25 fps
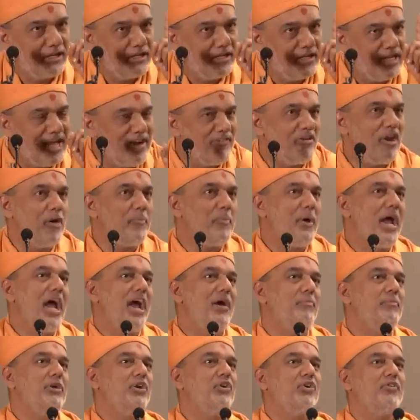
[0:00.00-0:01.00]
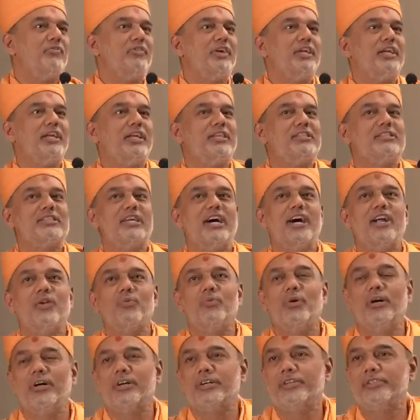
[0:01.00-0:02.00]
develop a habit of intense
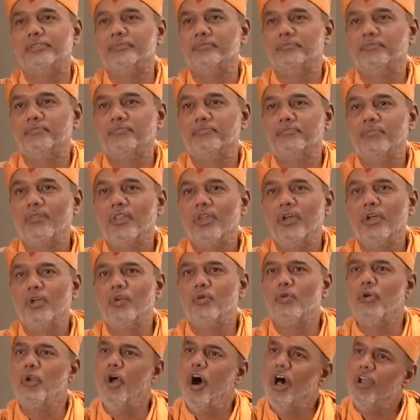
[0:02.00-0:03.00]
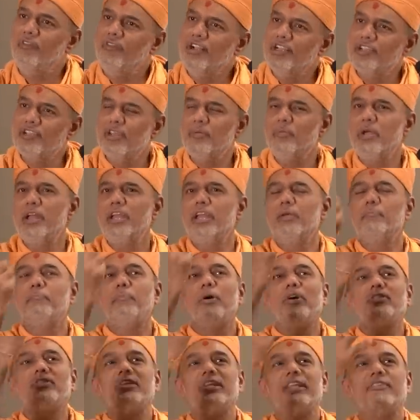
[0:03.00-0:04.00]
hard work, you will always remain in
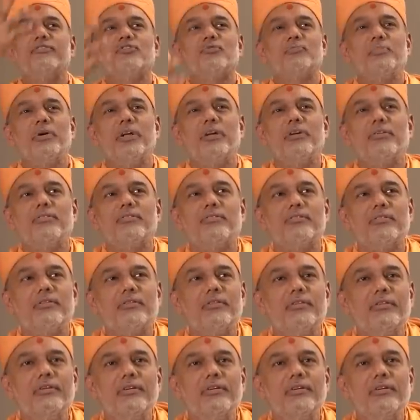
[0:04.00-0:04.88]
positive spirits.